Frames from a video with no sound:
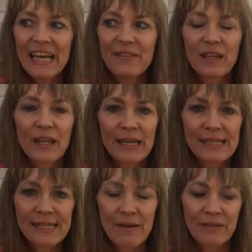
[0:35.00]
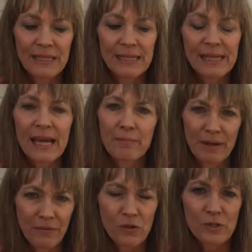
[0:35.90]
In the late 70s, I had
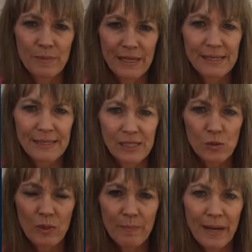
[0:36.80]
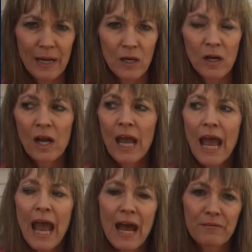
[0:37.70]
my first meniscus repair.
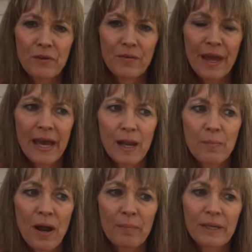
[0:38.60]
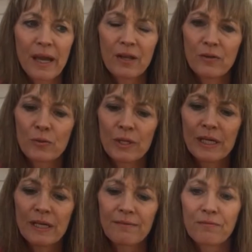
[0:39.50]
After that, I probably had 3
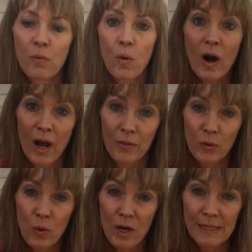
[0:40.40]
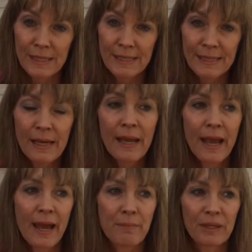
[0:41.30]
to 4 other ones.
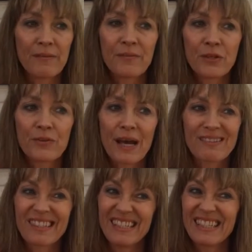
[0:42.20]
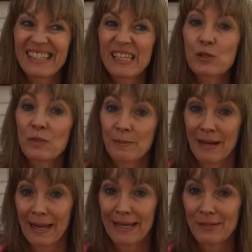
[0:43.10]
I believe 2006 was
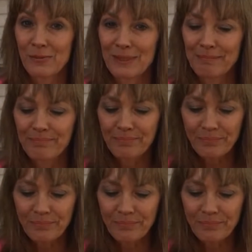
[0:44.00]
my last one.